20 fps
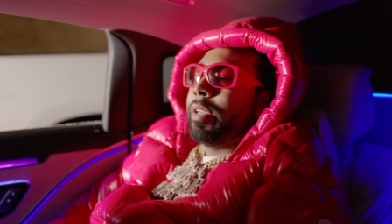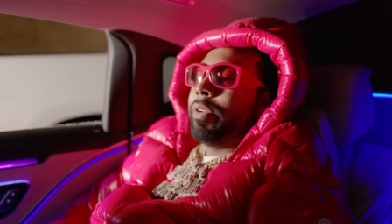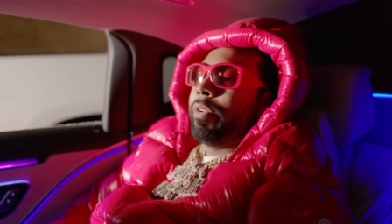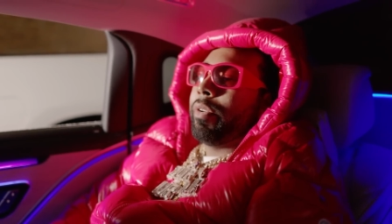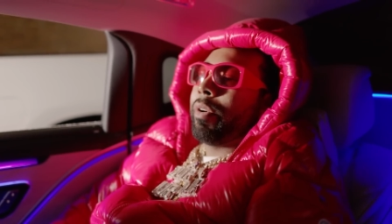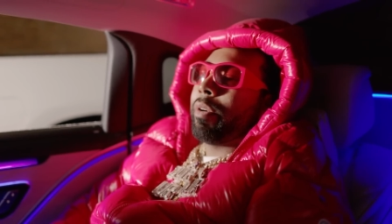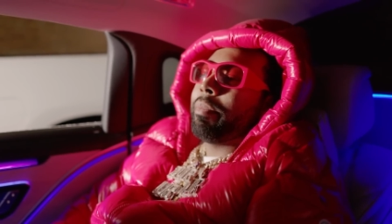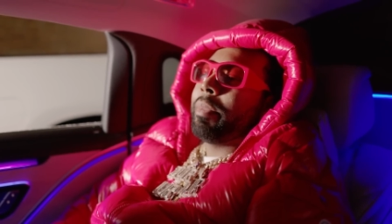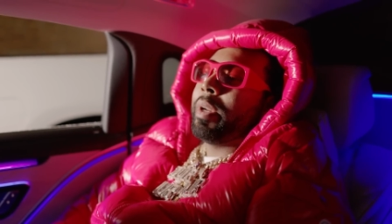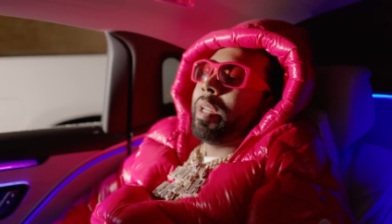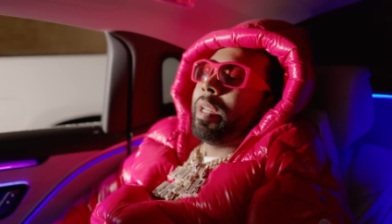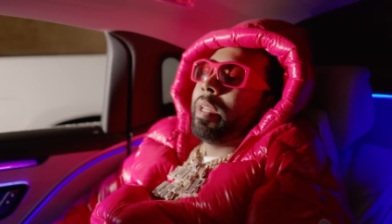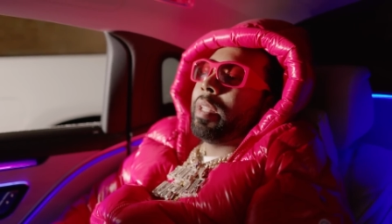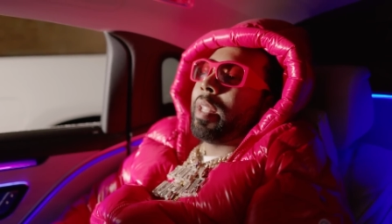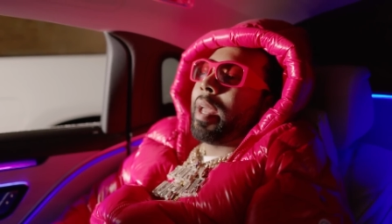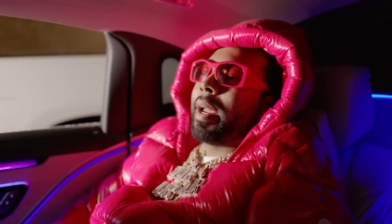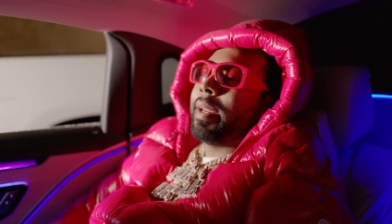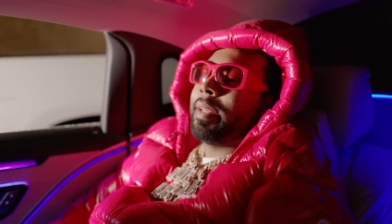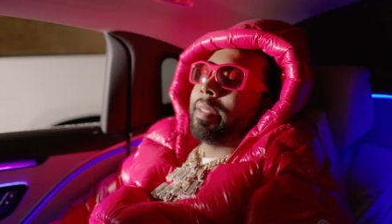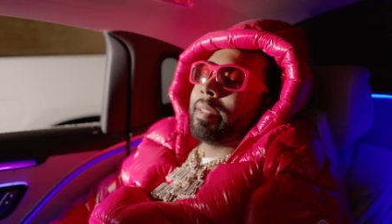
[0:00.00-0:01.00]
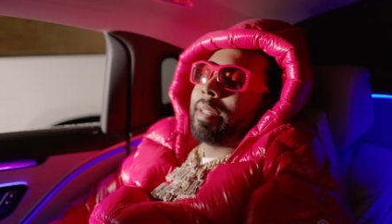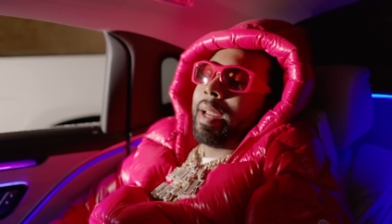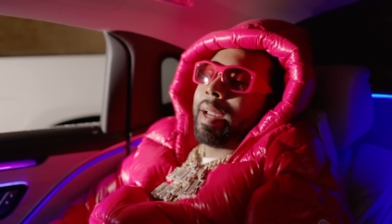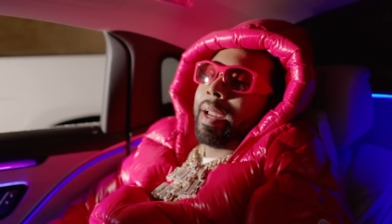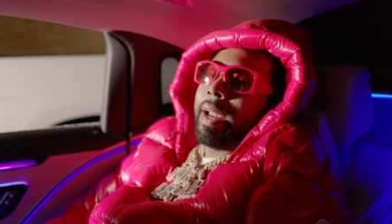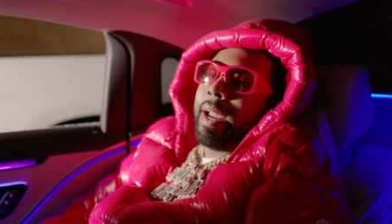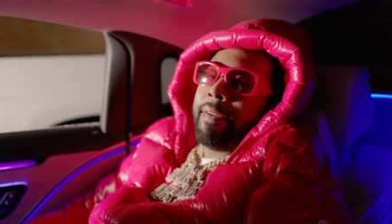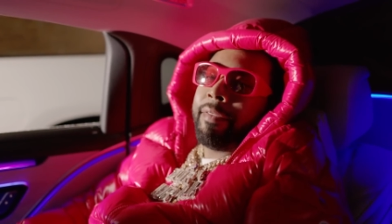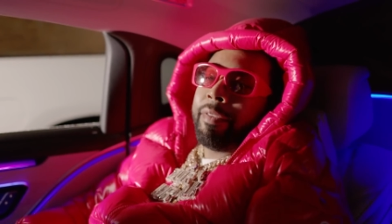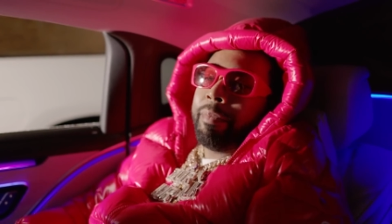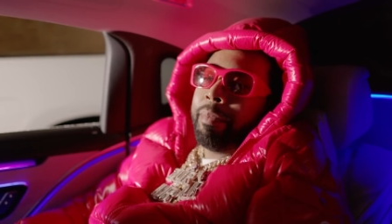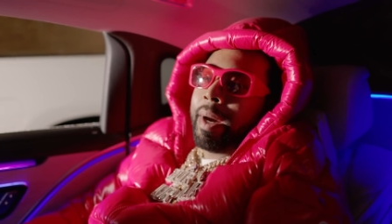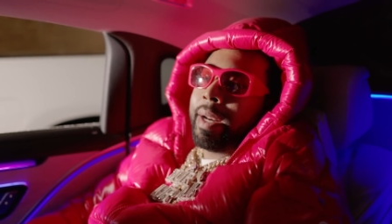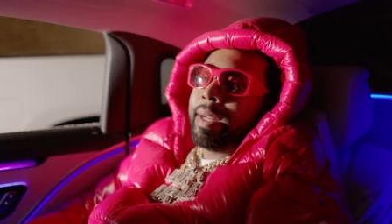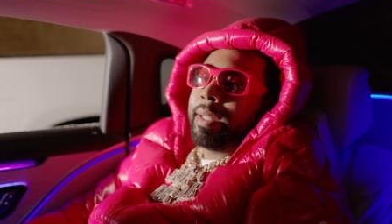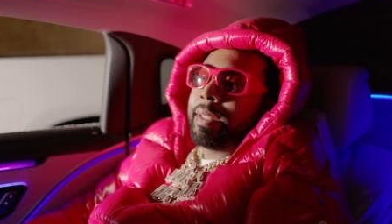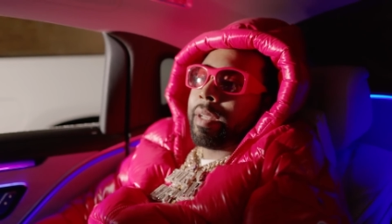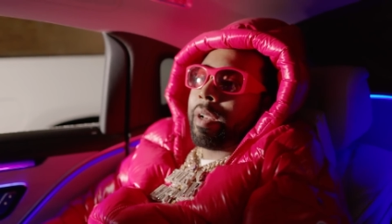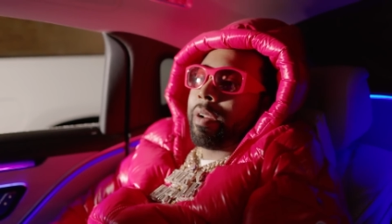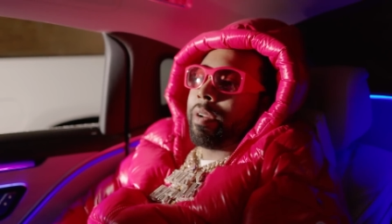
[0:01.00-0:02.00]
You know what I mean? Like it's like
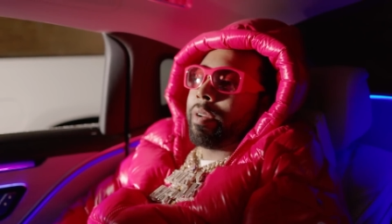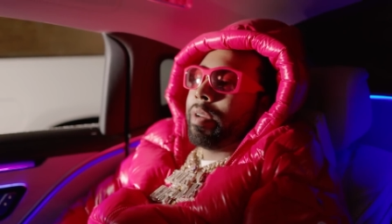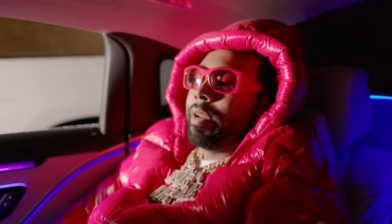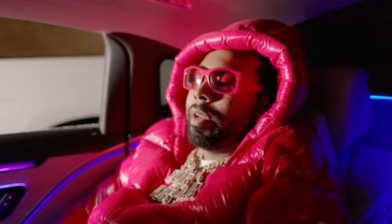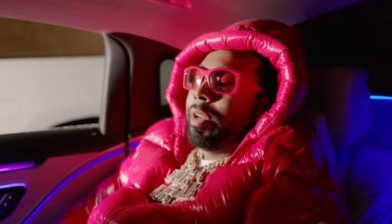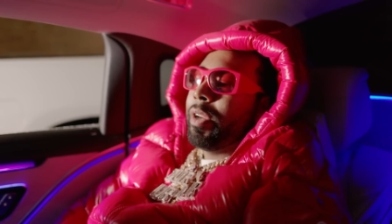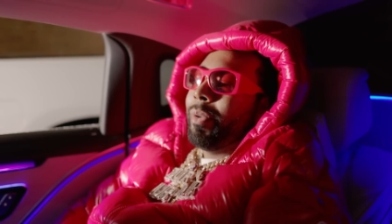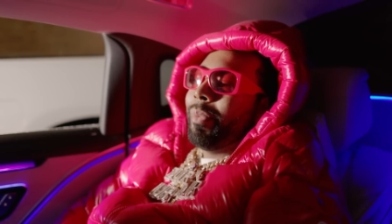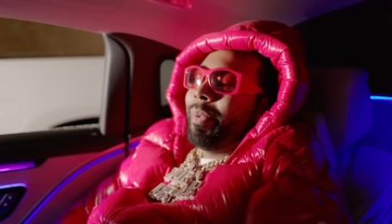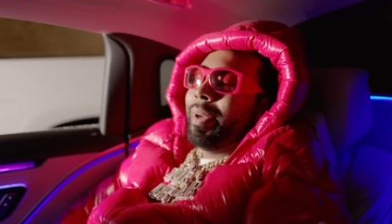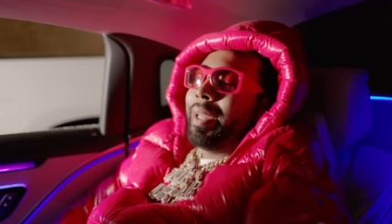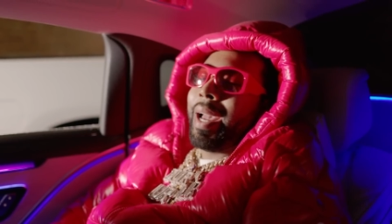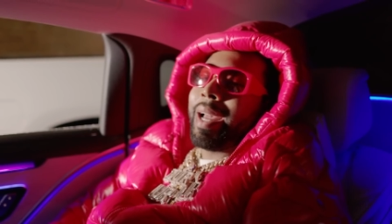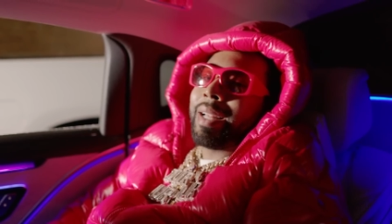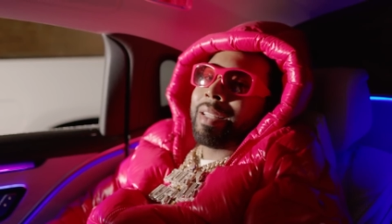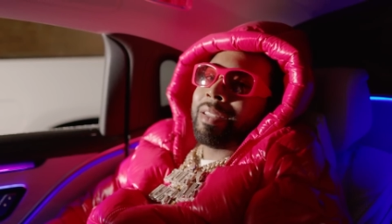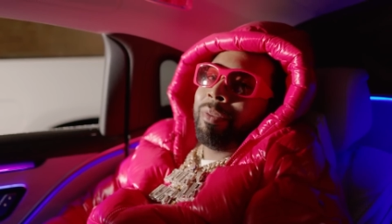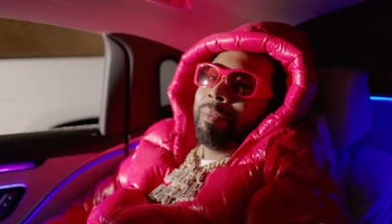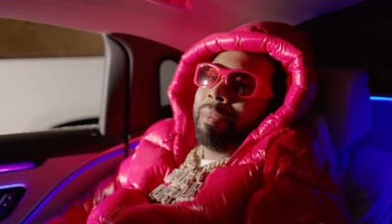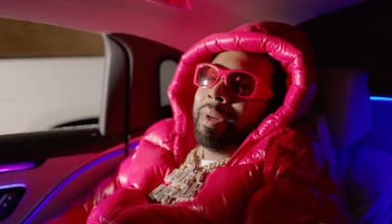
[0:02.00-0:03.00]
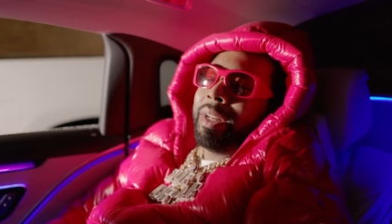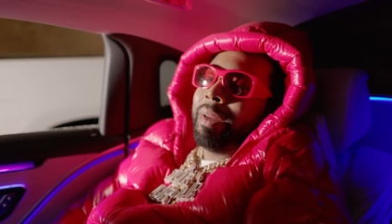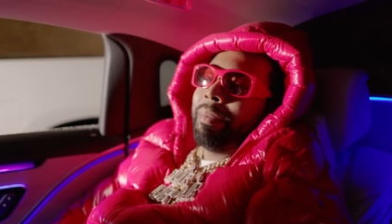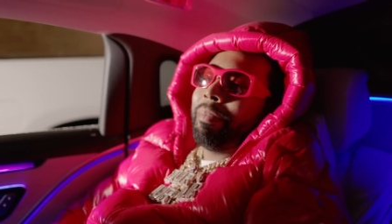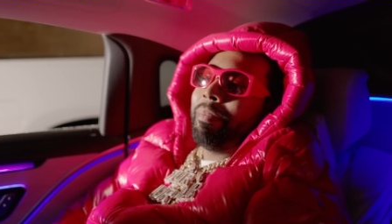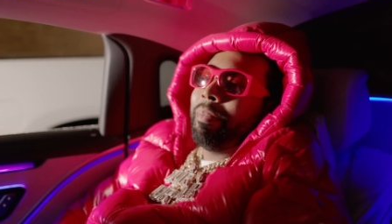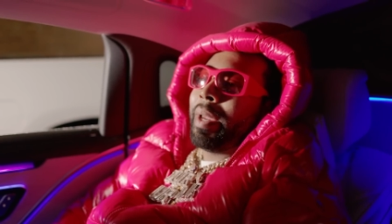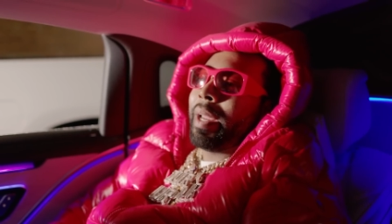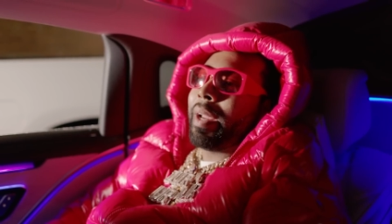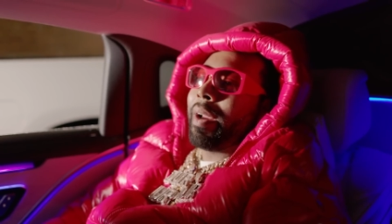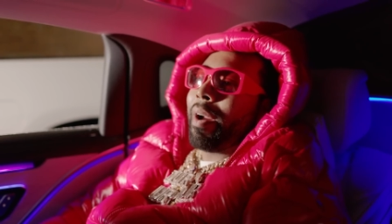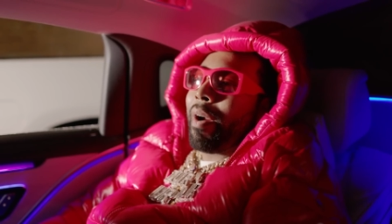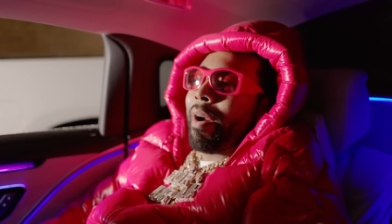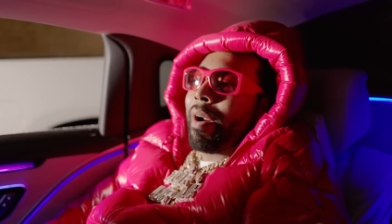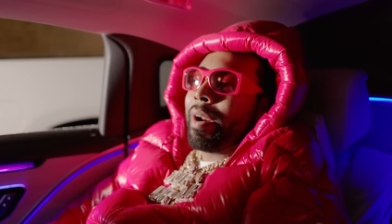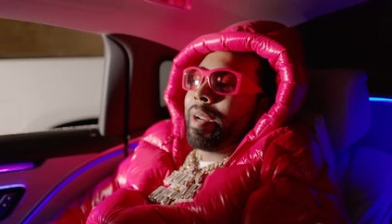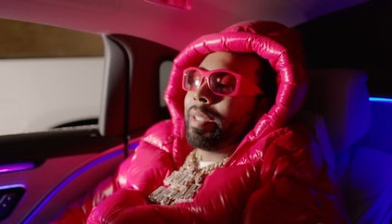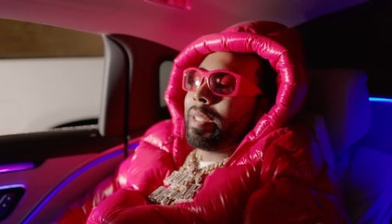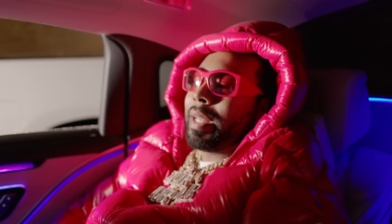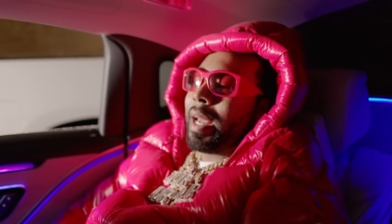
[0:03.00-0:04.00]
everybody turned. We got so many big
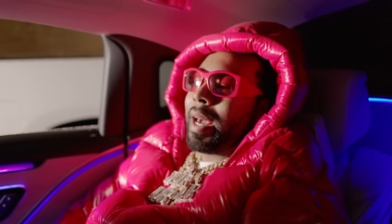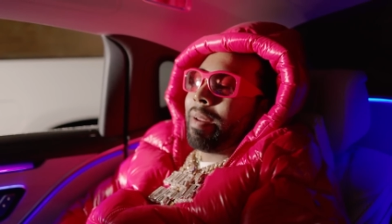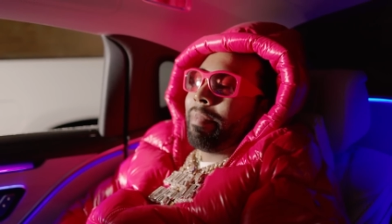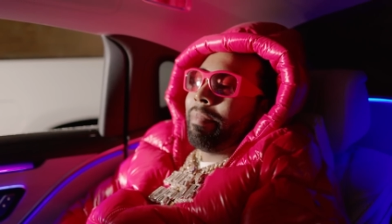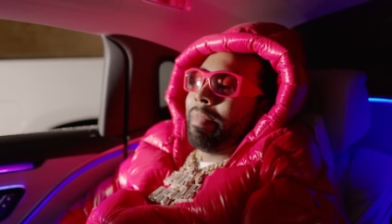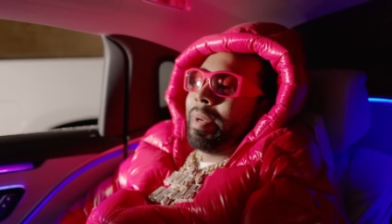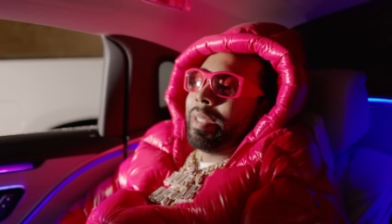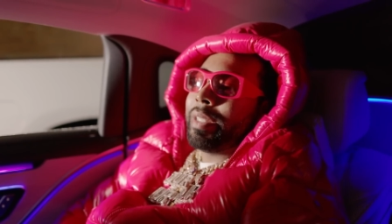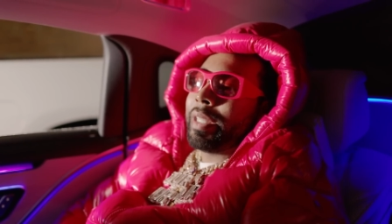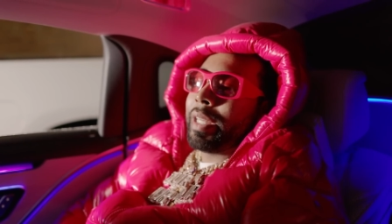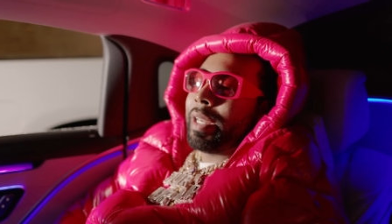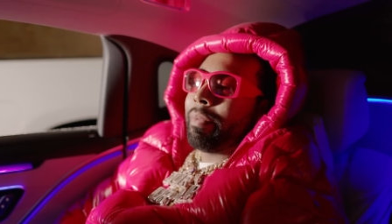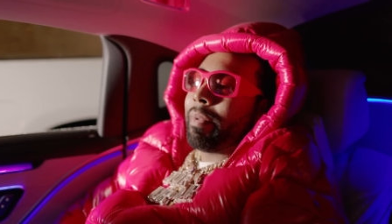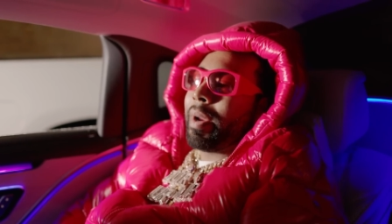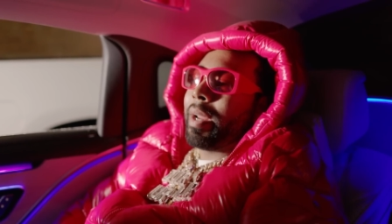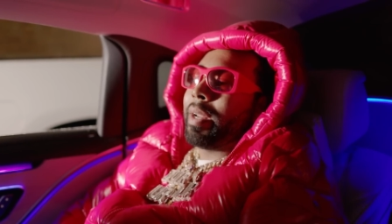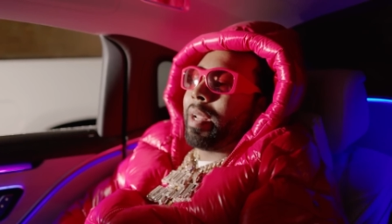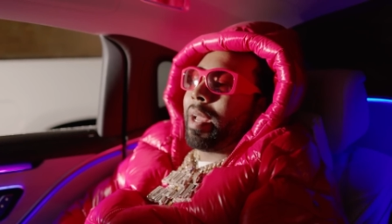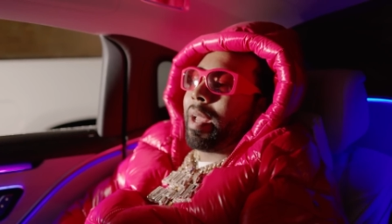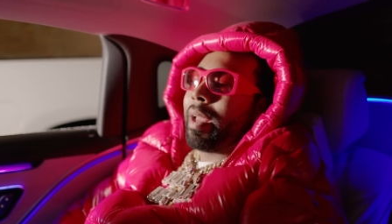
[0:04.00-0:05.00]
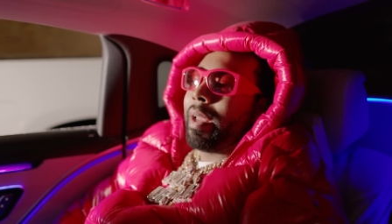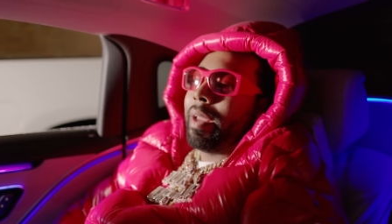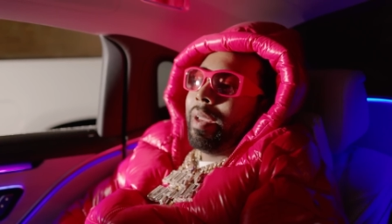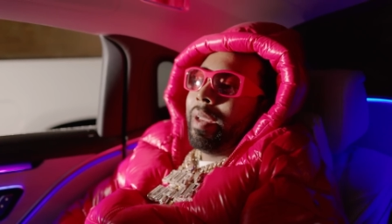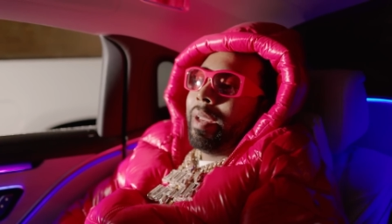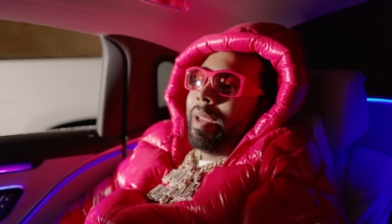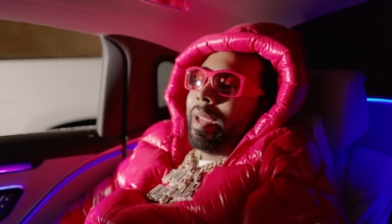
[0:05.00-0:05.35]
artists out of Michigan right now.